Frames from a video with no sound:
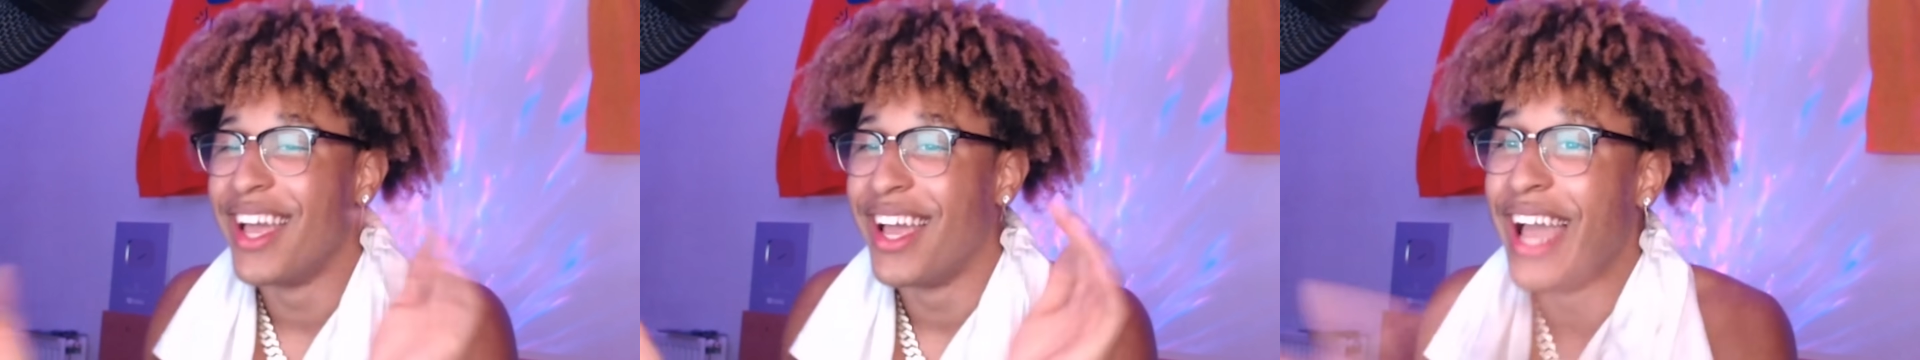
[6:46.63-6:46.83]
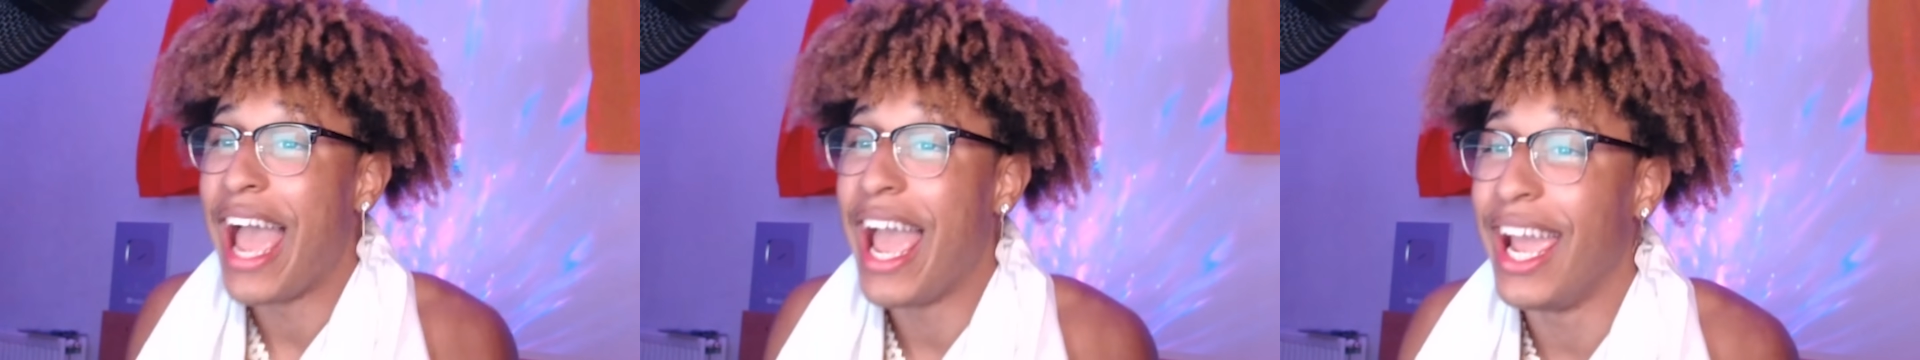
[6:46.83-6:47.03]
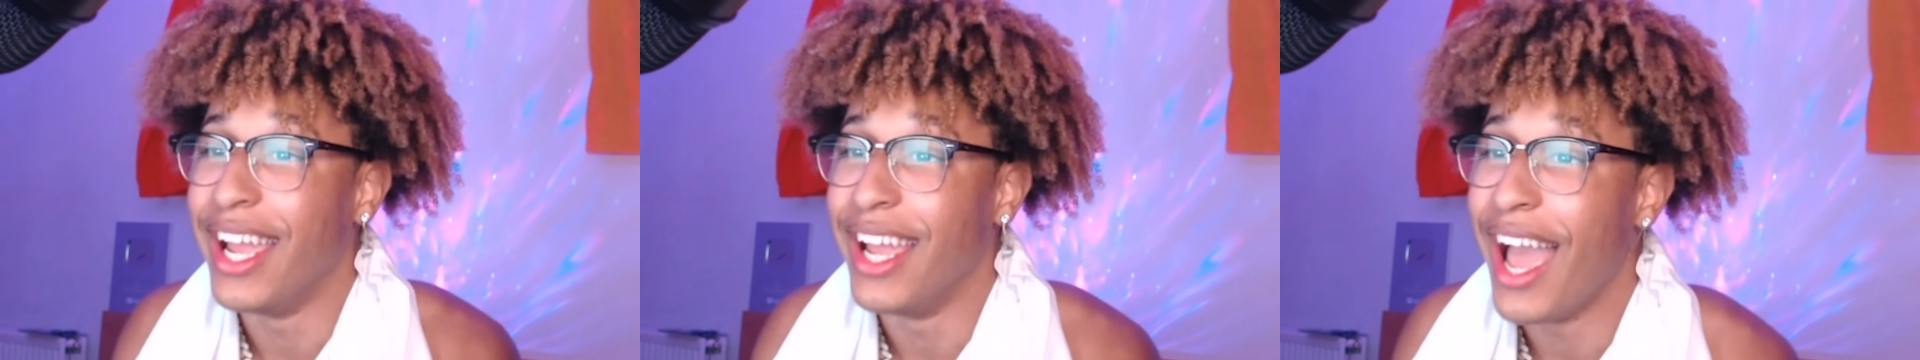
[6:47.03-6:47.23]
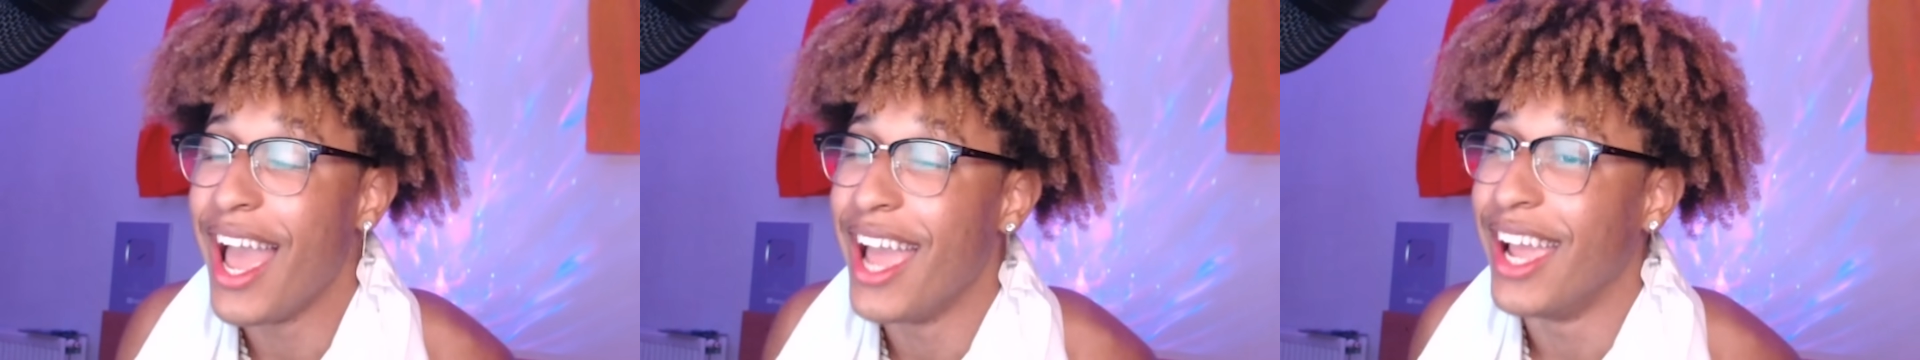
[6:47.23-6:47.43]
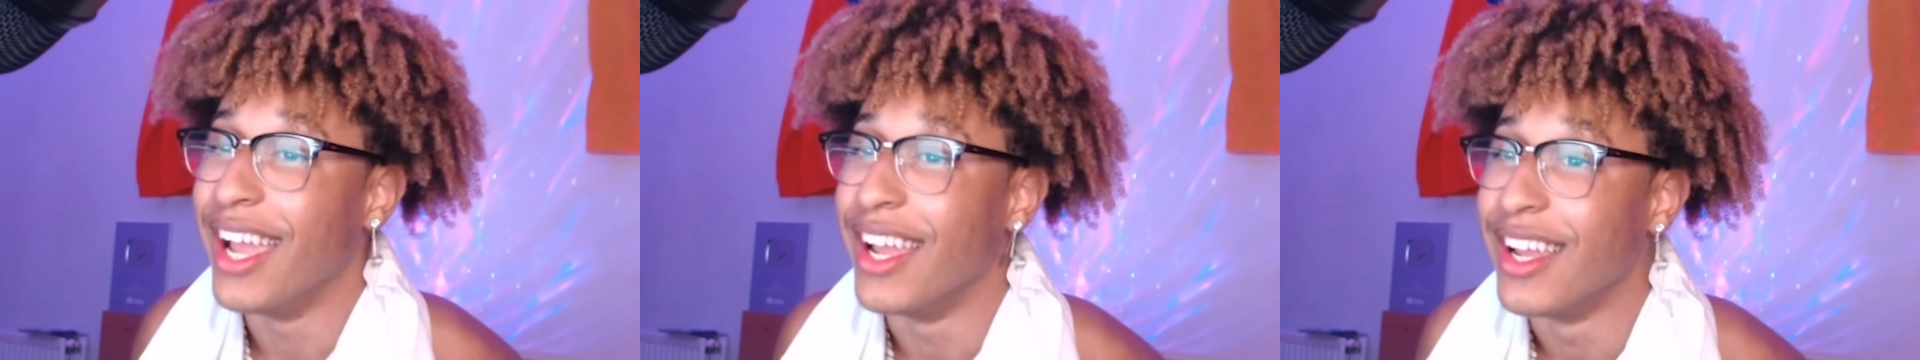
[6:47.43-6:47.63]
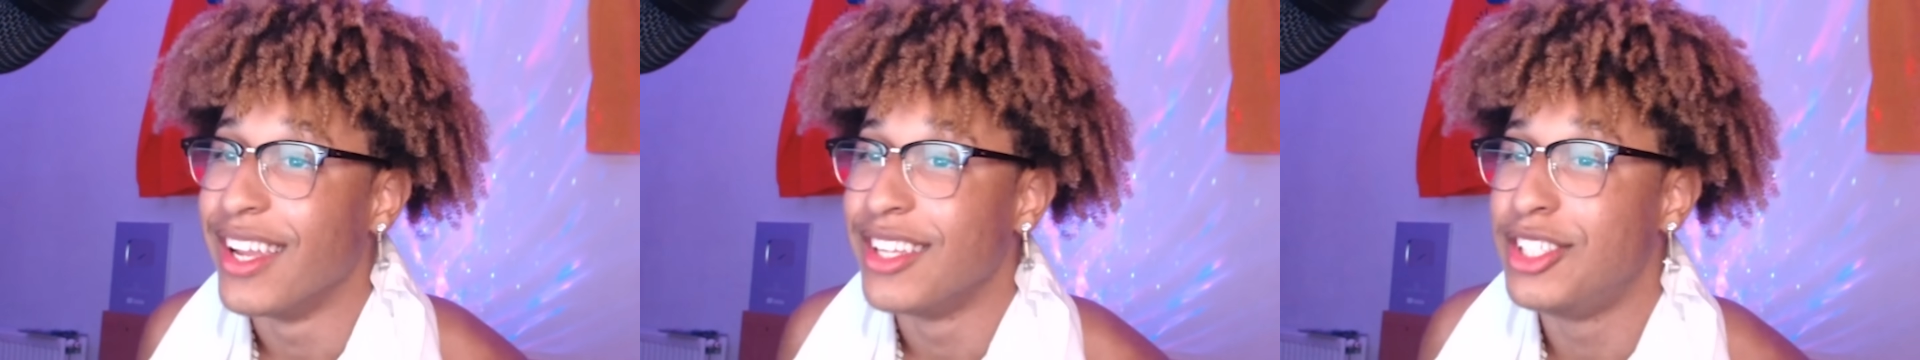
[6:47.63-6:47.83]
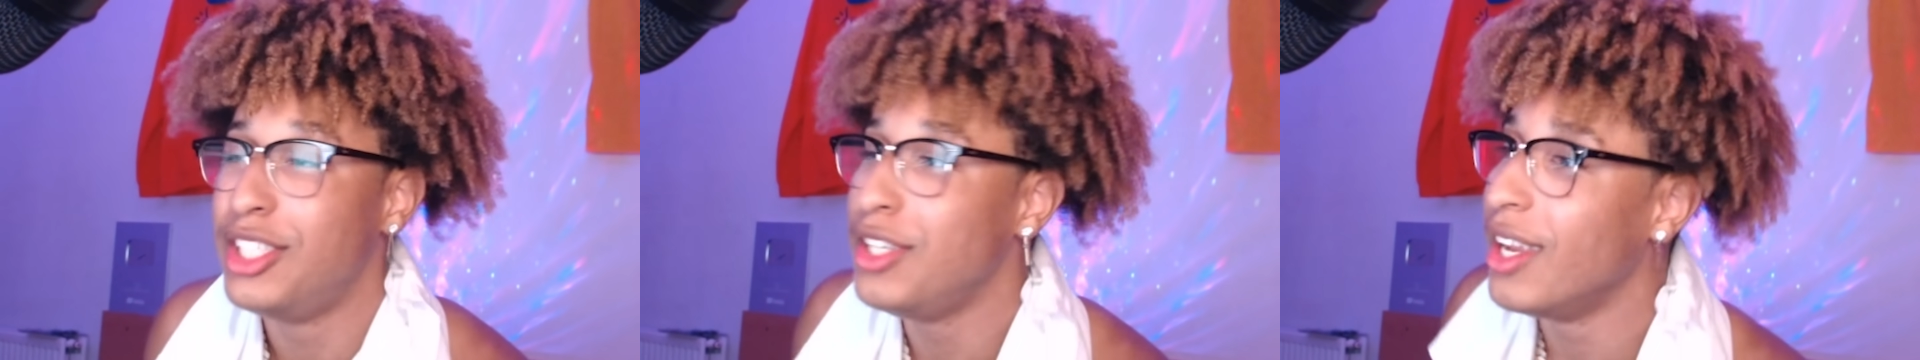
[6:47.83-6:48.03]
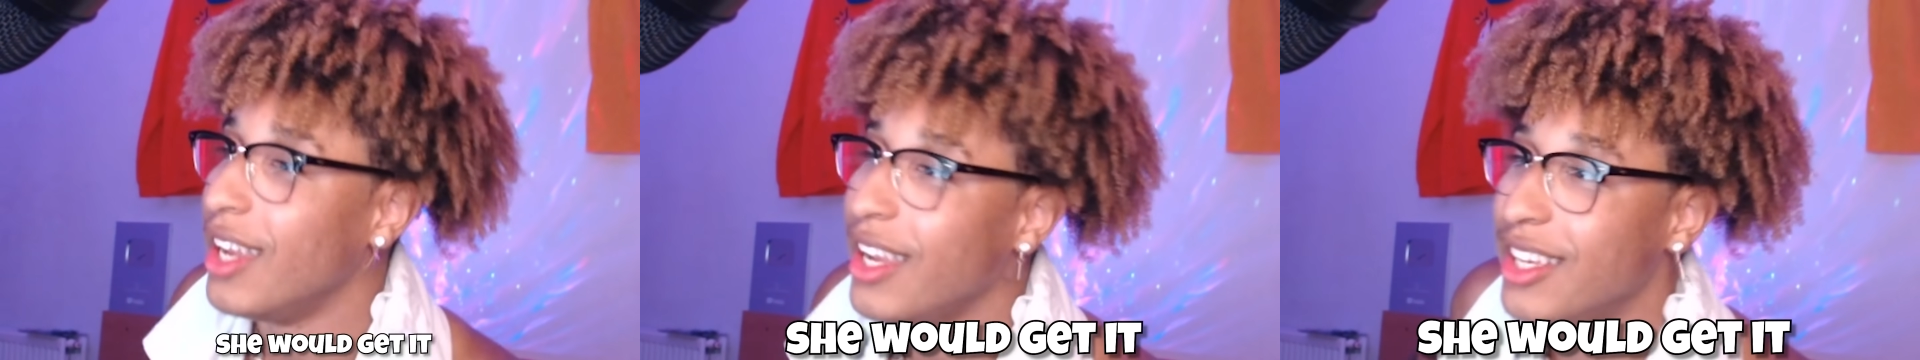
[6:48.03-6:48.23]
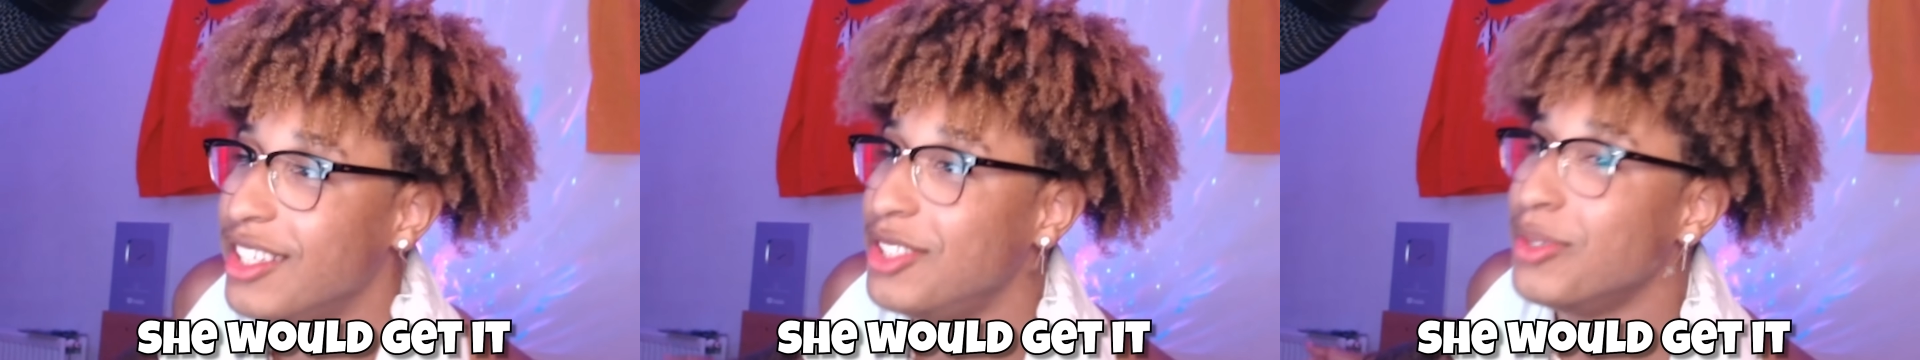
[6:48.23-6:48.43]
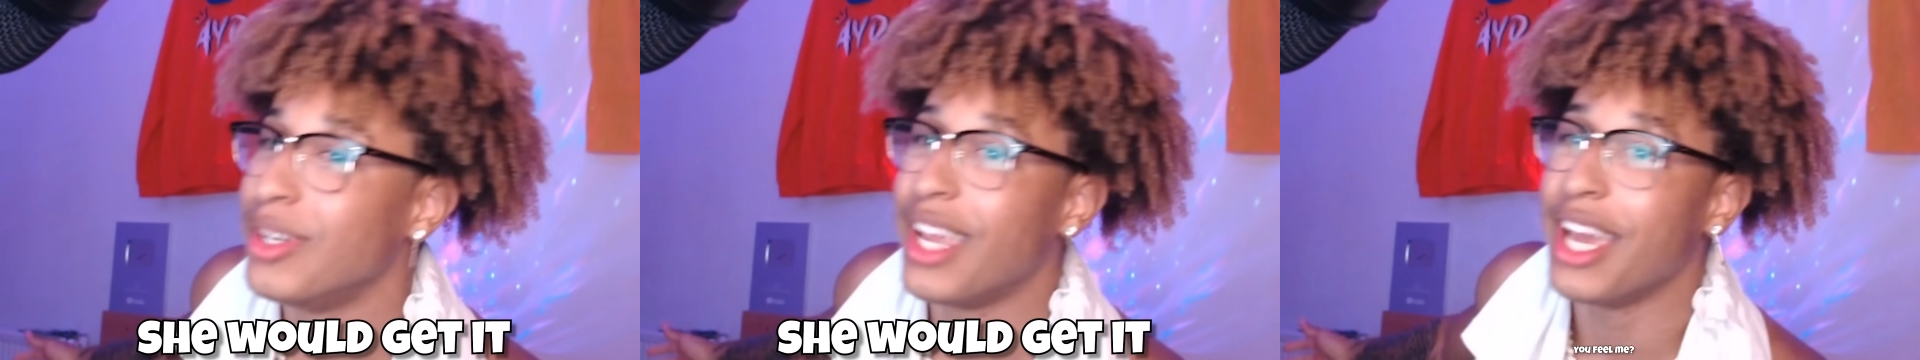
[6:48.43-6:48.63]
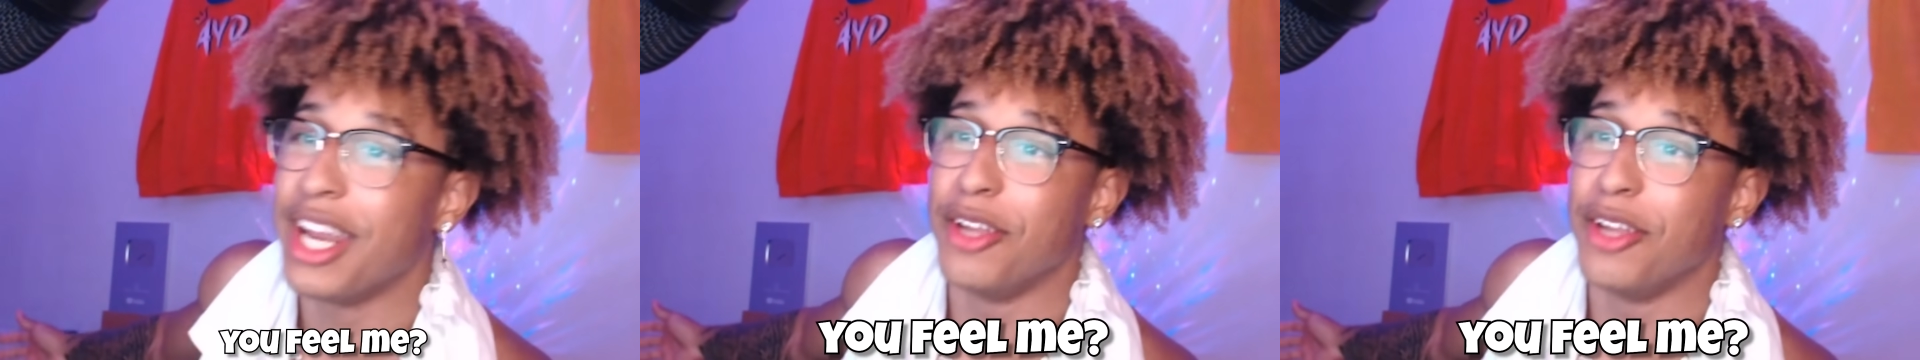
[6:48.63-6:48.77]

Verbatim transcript: hey, hey, she, hey, she'll get it. You